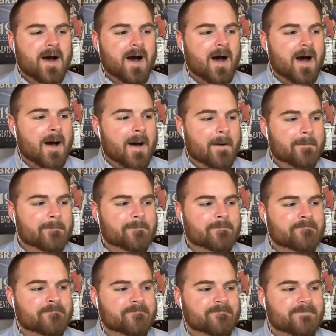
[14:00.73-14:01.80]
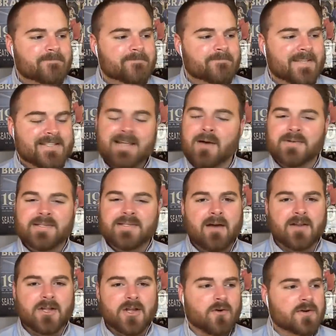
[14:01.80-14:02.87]
this is how it
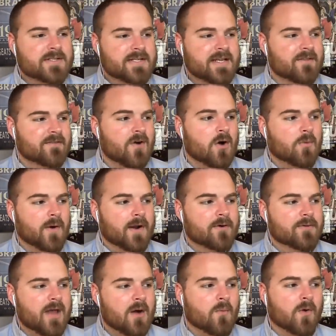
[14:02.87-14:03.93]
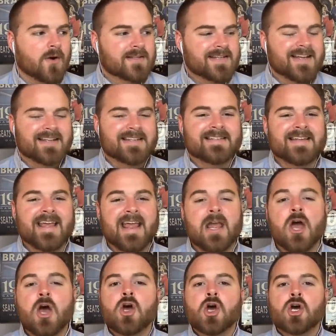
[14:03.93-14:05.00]
sounded, courtesy of the Vol Radio Network.
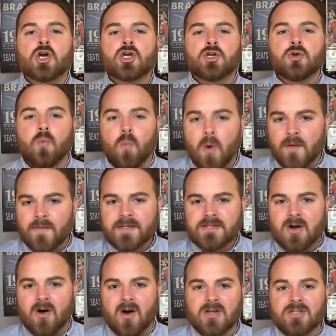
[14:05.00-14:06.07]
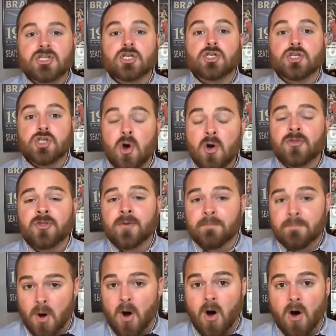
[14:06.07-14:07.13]
Tennessee won the toss, took the
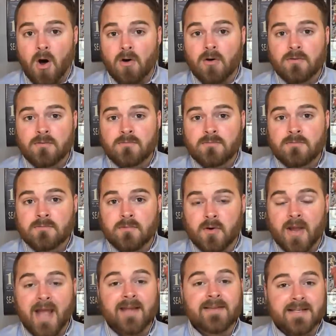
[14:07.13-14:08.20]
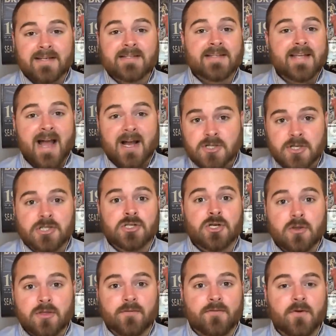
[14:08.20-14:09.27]
ball. Okay, Tennessee actually
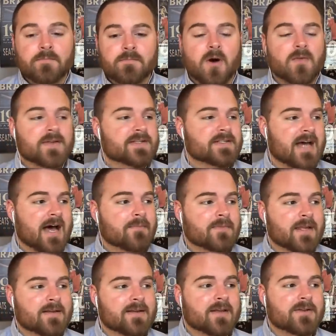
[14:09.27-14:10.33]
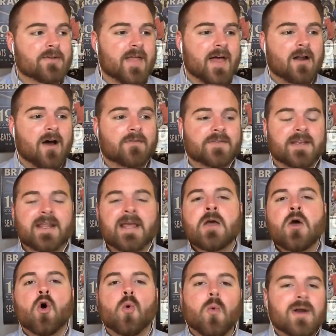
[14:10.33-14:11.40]
took the football this time. That doesn't do that often.
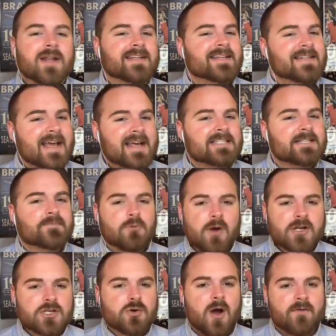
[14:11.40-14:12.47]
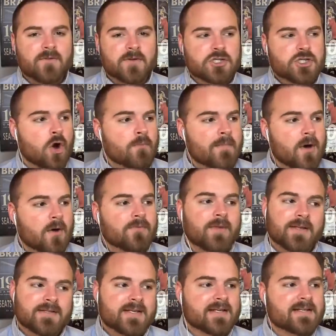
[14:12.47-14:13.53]
Wanted to take some pressure off of Joe Milton,
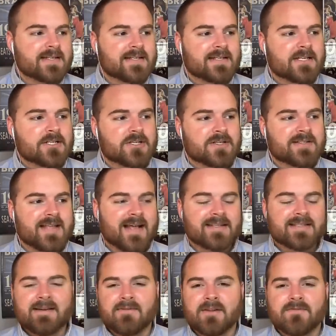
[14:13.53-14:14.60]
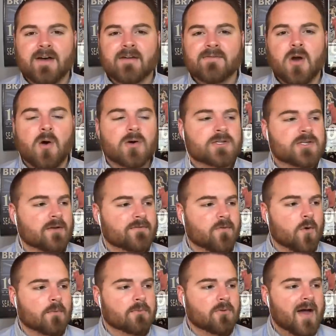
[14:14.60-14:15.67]
and Tennessee did just that. 75 yards on
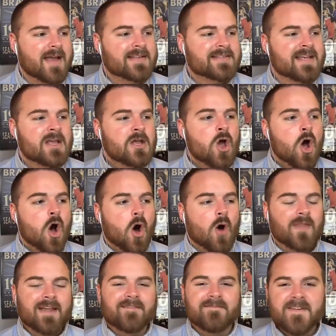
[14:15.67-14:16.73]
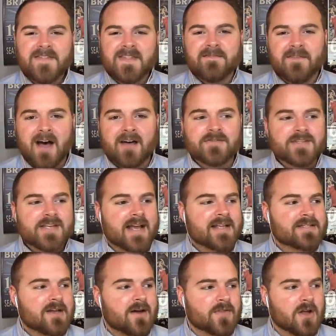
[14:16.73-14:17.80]
4 plays. Only 55
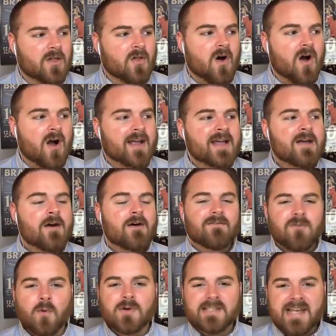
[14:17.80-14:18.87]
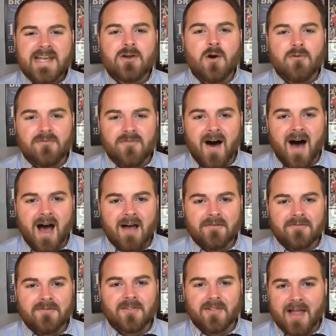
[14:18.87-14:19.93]
seconds off the clock, 14:05
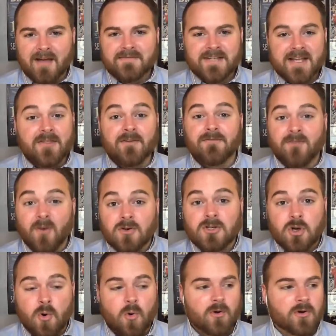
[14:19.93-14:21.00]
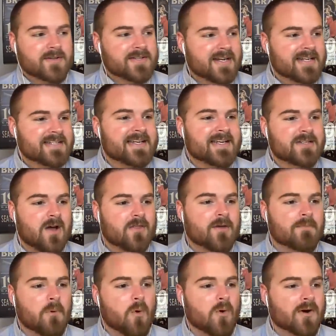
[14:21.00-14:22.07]
left in the first quarter. Tennessee is on the
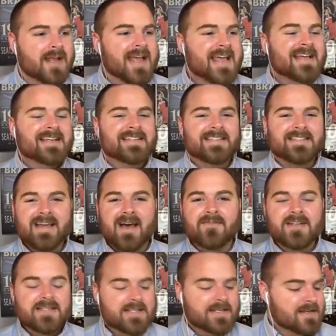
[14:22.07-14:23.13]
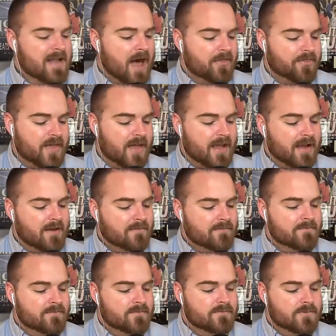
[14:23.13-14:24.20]
board, 7-0.
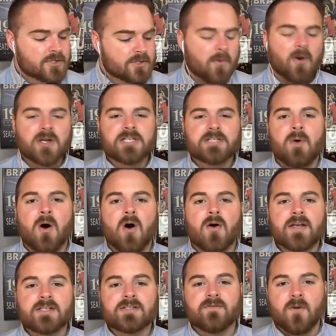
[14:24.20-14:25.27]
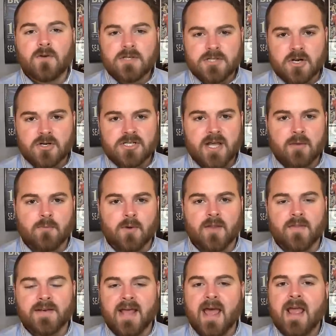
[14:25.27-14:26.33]
Jabari Small, his first touchdown run of
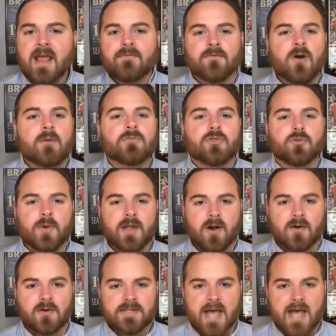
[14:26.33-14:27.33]
the day from 3 yards